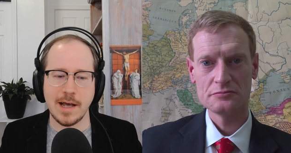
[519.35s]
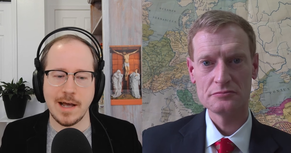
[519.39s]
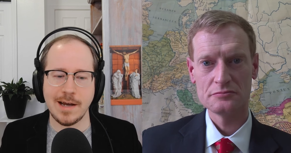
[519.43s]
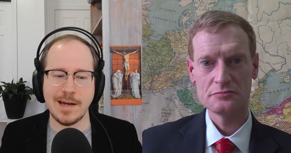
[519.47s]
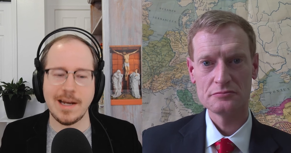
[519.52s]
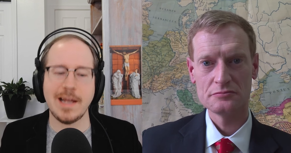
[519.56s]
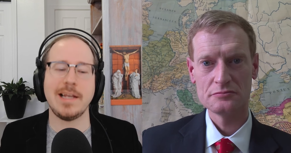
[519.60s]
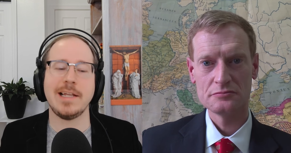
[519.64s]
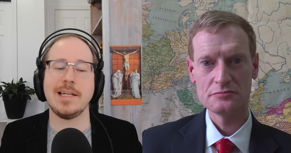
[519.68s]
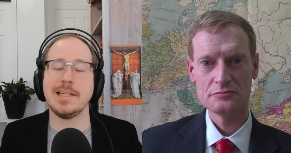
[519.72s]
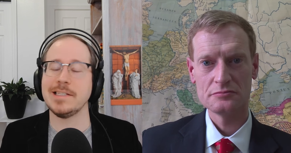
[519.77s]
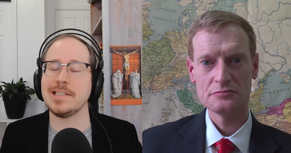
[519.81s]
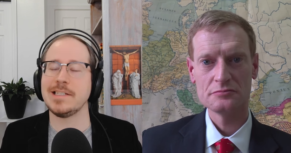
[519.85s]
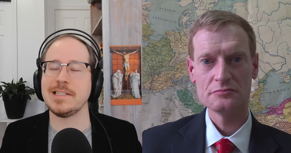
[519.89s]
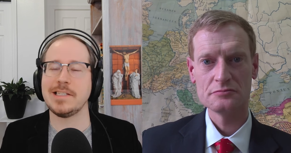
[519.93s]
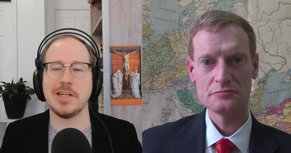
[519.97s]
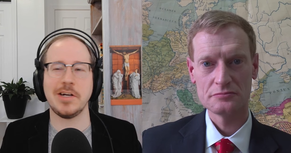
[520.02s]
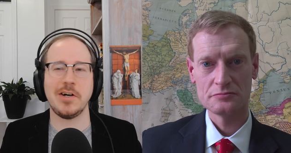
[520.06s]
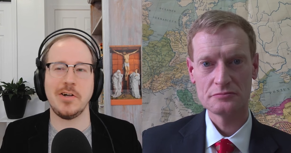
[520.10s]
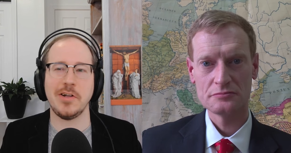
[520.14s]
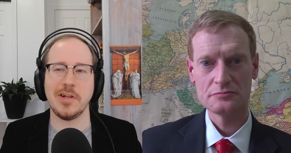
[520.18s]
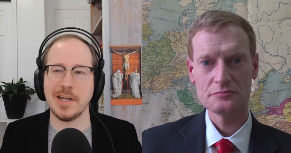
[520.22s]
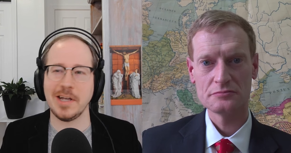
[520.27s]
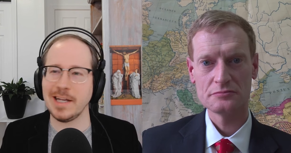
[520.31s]
Speaker 1: And yet he's
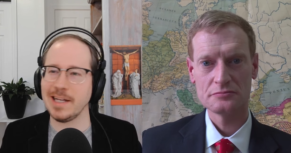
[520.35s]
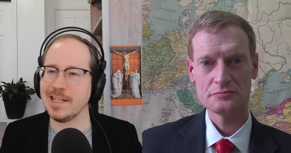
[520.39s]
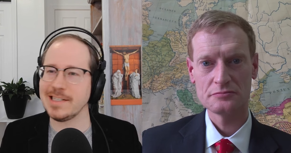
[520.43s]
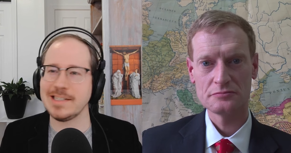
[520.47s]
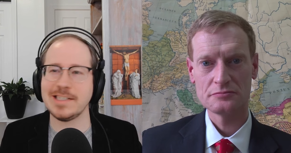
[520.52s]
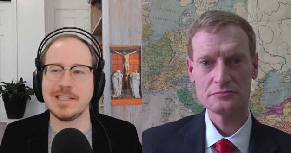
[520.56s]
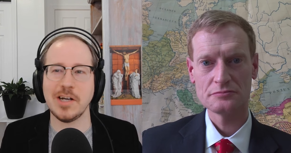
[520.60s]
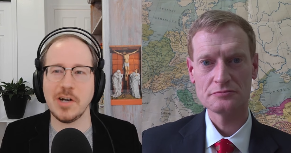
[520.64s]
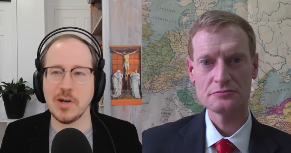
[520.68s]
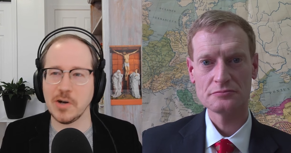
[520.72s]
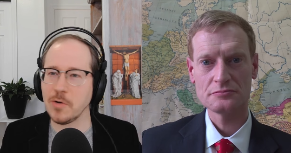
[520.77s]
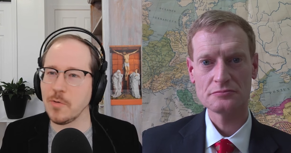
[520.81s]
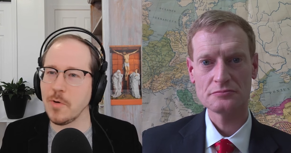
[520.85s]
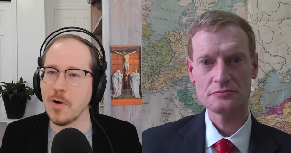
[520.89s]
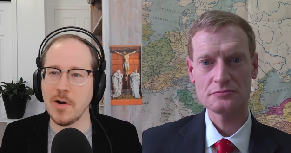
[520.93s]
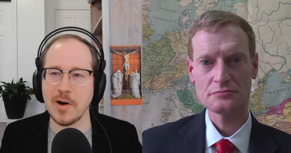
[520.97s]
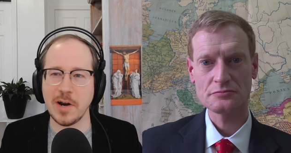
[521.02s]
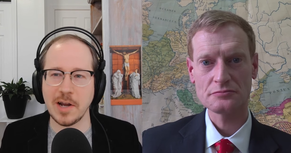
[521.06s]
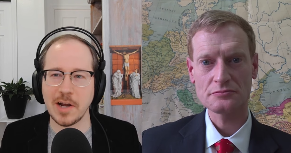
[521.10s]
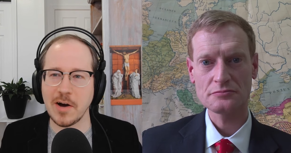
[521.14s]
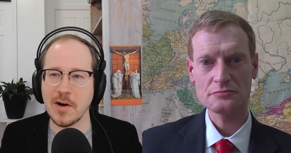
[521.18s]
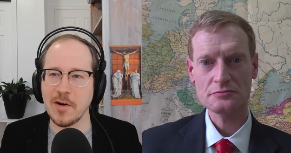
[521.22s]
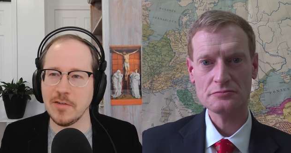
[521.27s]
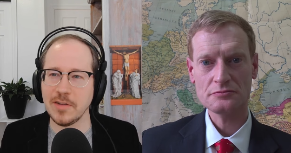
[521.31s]
still he's still
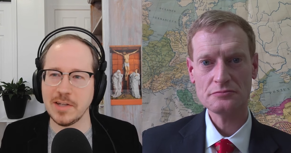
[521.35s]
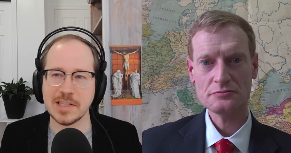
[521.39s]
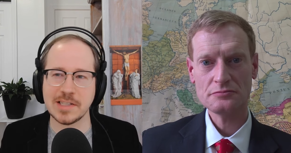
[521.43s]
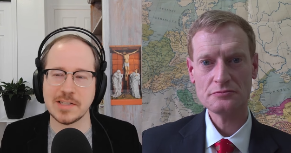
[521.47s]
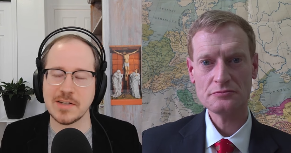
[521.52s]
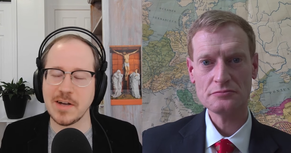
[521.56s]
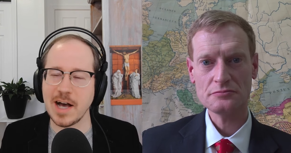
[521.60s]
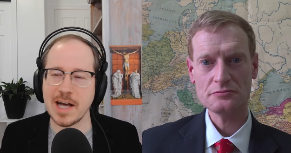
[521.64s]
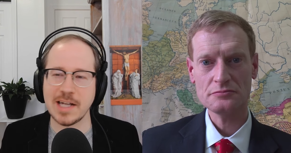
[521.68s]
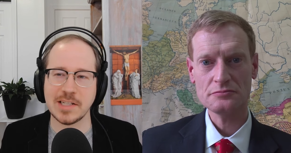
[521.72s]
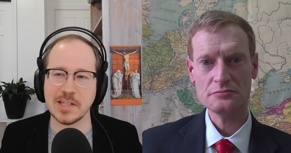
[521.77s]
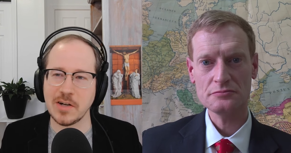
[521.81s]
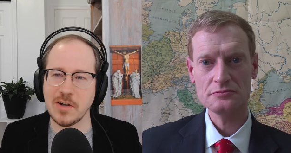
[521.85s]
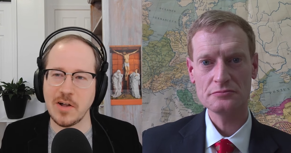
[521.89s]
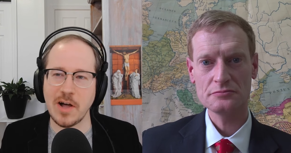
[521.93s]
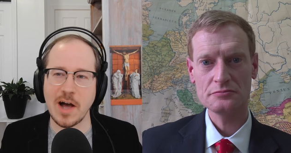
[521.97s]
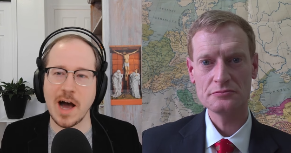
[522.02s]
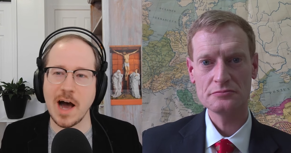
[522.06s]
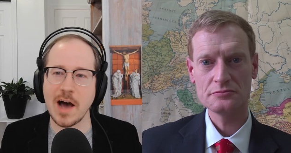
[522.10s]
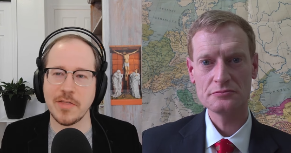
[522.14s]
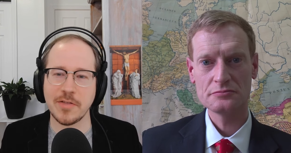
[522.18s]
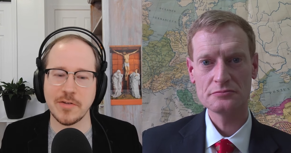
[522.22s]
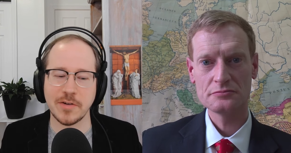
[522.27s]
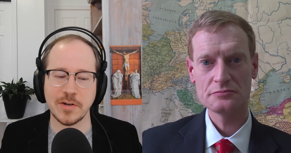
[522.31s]
quoting all these classical
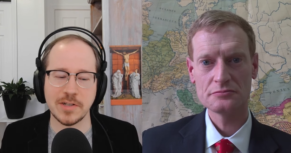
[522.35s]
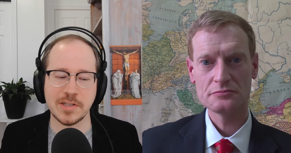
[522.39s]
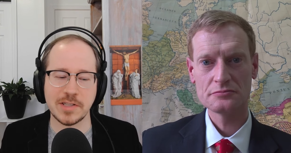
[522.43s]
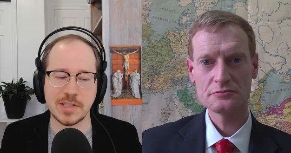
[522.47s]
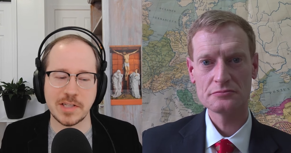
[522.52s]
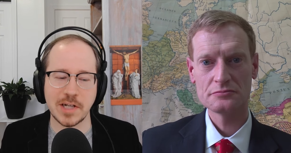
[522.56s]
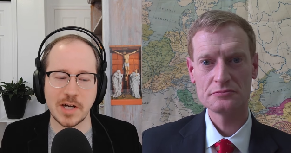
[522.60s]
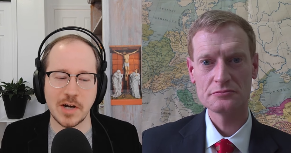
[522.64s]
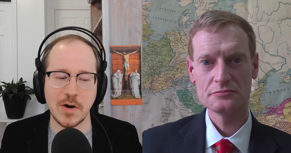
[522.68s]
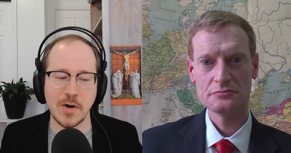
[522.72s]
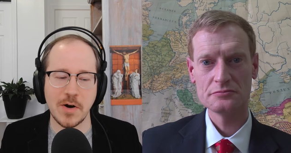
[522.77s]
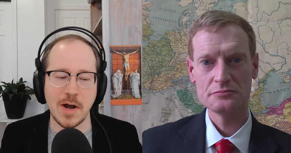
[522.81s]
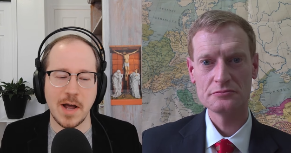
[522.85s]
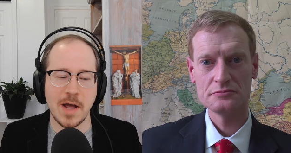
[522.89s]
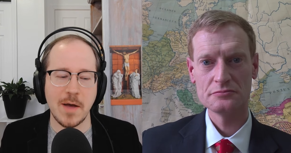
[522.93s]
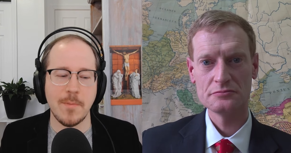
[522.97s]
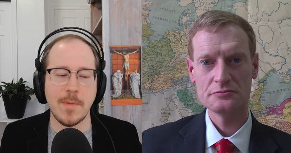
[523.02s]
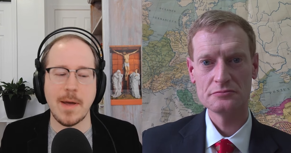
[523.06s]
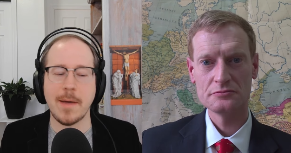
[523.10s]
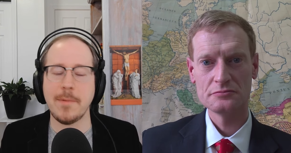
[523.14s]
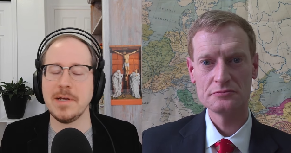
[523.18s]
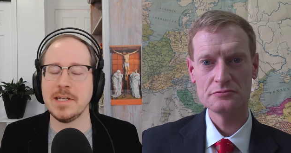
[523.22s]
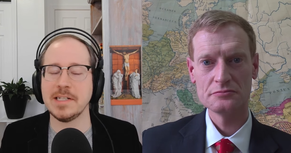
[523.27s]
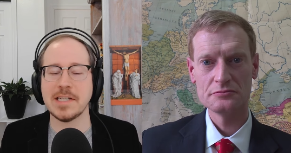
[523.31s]
authors, so
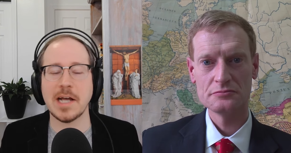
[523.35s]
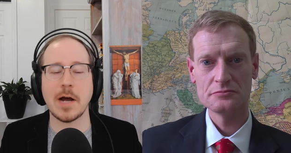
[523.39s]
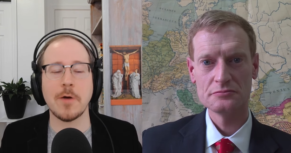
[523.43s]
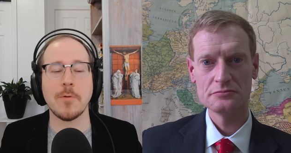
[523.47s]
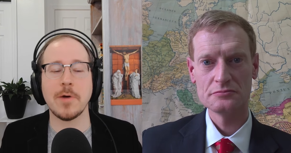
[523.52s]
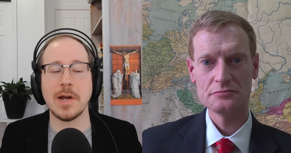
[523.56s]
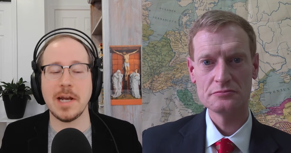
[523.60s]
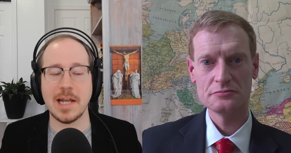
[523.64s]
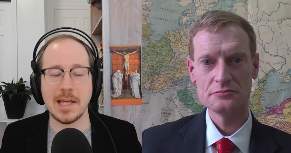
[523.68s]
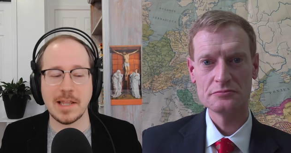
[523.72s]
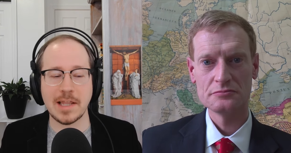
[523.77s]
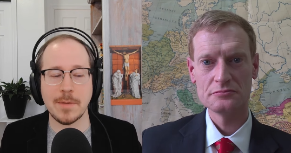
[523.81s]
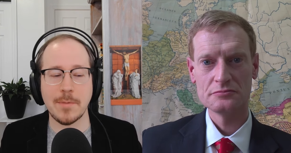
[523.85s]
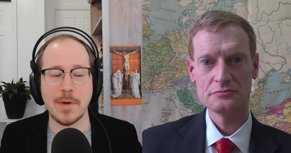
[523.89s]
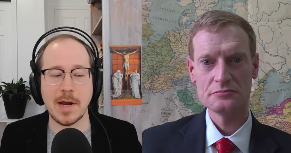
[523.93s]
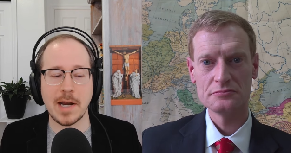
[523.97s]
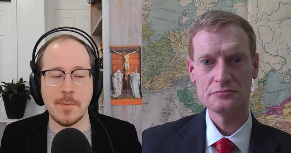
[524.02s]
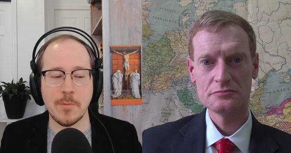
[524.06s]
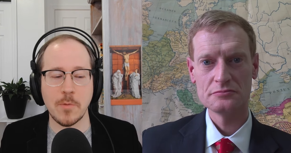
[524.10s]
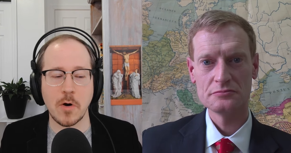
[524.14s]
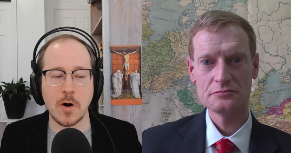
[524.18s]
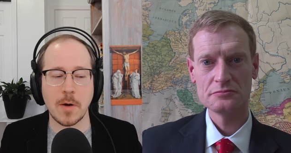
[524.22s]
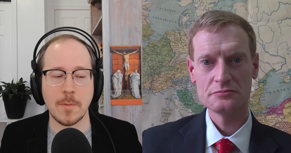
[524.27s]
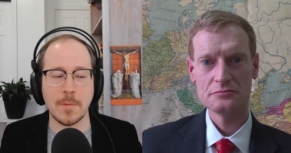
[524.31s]
maybe he's not reading them
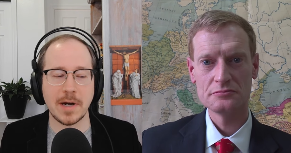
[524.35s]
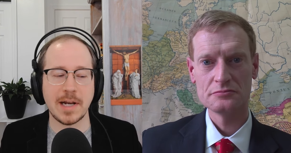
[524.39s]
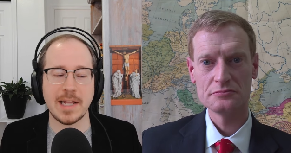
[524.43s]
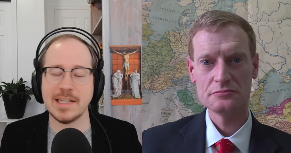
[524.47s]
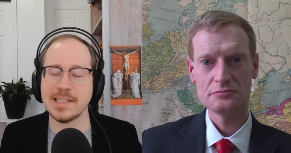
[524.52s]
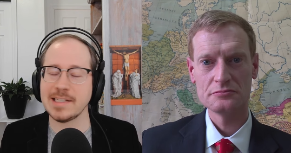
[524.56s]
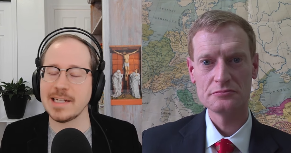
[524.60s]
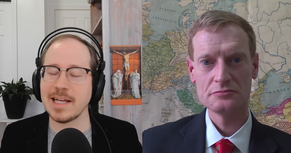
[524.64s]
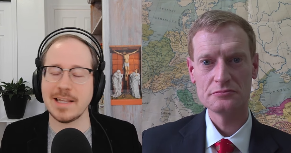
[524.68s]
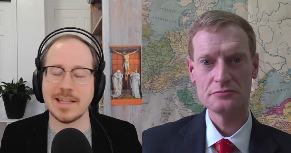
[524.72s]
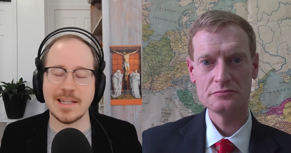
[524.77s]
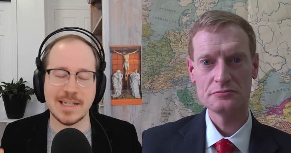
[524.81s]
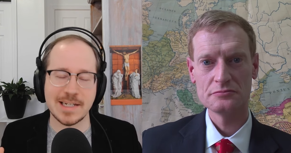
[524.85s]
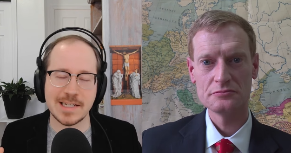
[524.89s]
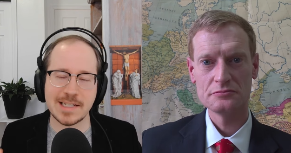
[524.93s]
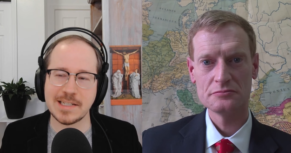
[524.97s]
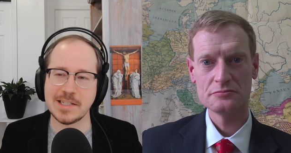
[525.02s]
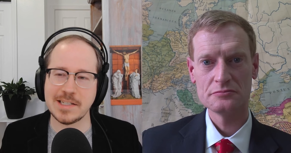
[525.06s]
anymore, but he's at least